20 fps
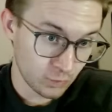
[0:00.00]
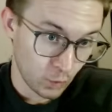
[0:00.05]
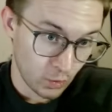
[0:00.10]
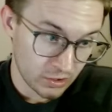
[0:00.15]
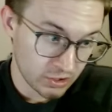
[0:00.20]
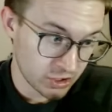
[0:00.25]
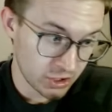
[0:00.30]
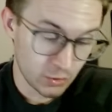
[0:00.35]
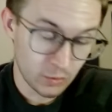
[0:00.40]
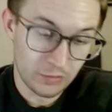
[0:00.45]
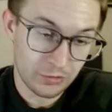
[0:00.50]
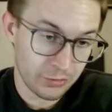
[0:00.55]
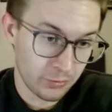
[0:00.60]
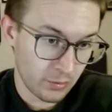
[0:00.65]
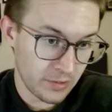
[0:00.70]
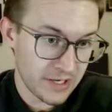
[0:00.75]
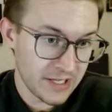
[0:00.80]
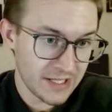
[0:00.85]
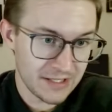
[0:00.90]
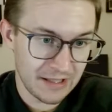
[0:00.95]
2, and
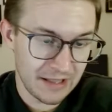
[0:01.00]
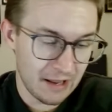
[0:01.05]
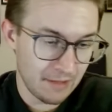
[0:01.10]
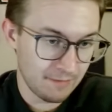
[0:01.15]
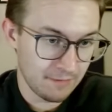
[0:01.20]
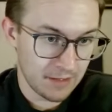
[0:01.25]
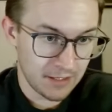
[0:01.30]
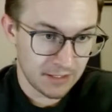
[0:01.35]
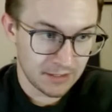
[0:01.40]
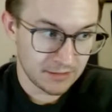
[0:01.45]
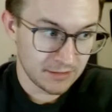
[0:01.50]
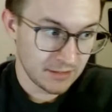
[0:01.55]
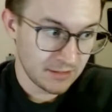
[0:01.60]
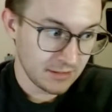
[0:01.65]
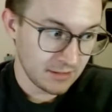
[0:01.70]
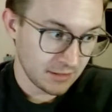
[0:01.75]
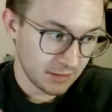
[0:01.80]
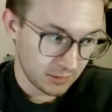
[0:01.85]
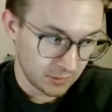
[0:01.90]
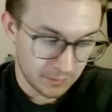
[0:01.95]
3, and then
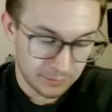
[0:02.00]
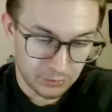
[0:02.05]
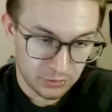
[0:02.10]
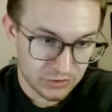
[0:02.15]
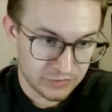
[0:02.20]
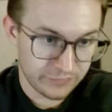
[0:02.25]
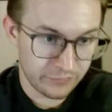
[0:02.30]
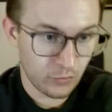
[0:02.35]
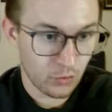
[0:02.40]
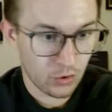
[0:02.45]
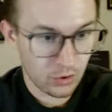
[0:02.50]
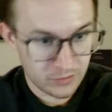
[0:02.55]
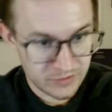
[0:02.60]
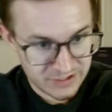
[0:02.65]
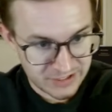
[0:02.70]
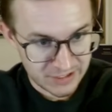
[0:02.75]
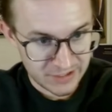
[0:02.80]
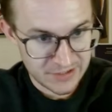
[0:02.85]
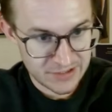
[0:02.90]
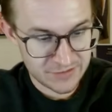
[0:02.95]
Clippers 4,
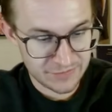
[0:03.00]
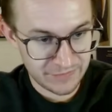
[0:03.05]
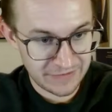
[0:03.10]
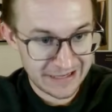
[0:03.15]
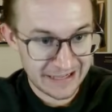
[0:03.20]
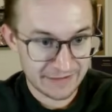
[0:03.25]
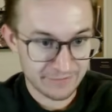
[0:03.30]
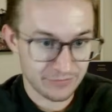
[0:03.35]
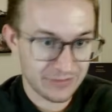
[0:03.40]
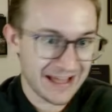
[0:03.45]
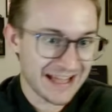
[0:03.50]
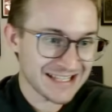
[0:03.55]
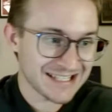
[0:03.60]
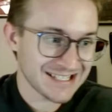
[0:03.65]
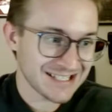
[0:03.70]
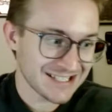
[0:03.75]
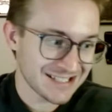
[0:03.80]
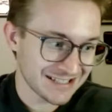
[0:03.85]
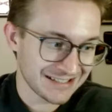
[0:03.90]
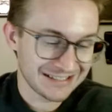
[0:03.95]
Suns 5.
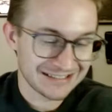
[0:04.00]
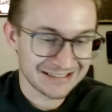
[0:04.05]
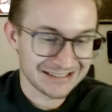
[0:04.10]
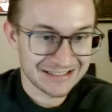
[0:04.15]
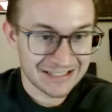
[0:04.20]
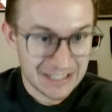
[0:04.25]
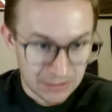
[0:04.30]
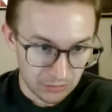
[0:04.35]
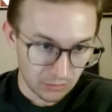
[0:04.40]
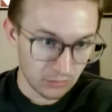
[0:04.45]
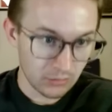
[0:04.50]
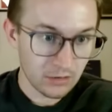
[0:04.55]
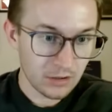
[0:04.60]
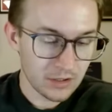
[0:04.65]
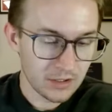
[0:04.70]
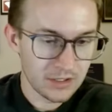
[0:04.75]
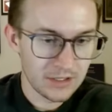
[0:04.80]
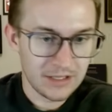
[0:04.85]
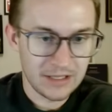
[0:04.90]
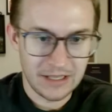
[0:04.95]
That's legal
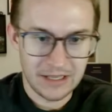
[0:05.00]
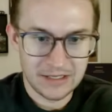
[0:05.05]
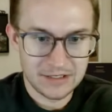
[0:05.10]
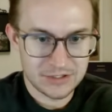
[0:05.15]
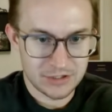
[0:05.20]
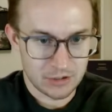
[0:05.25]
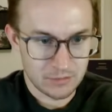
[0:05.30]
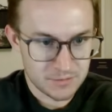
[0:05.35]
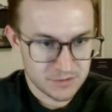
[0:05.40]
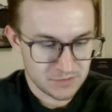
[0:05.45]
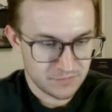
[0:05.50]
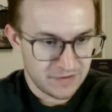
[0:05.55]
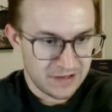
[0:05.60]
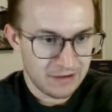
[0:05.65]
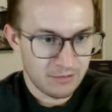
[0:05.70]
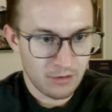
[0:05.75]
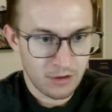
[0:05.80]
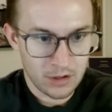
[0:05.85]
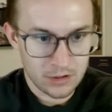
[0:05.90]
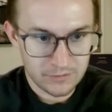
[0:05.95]
in terms of how
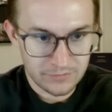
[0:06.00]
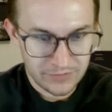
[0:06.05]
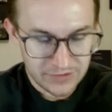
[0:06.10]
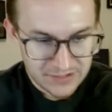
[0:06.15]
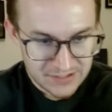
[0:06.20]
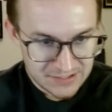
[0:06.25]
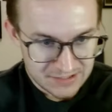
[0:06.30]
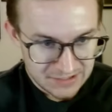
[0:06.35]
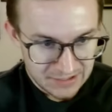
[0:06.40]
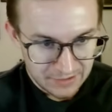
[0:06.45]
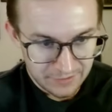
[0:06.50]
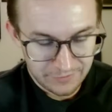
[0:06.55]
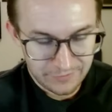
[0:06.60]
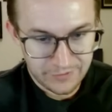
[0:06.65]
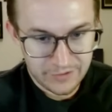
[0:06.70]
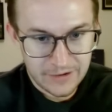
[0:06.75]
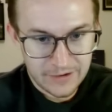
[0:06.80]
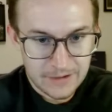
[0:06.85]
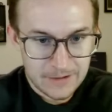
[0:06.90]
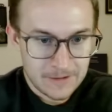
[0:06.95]
all of this stuff
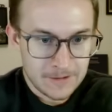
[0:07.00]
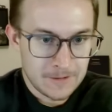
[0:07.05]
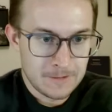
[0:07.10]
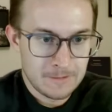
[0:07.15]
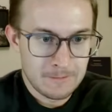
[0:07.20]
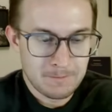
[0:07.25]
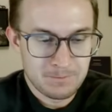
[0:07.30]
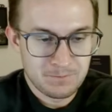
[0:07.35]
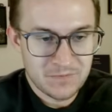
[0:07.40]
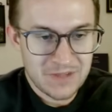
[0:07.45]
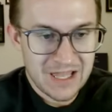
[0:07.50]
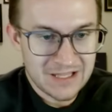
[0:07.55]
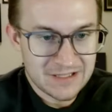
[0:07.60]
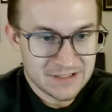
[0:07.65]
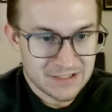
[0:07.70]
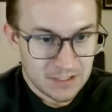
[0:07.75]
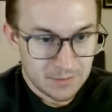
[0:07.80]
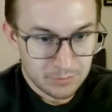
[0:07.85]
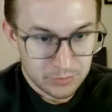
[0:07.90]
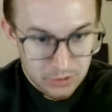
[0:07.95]
ends
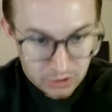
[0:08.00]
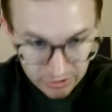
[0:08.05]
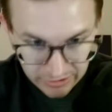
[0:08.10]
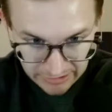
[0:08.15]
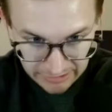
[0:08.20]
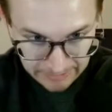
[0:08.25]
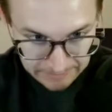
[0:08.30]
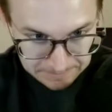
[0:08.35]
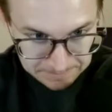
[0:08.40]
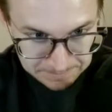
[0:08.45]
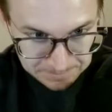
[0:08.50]
up looking.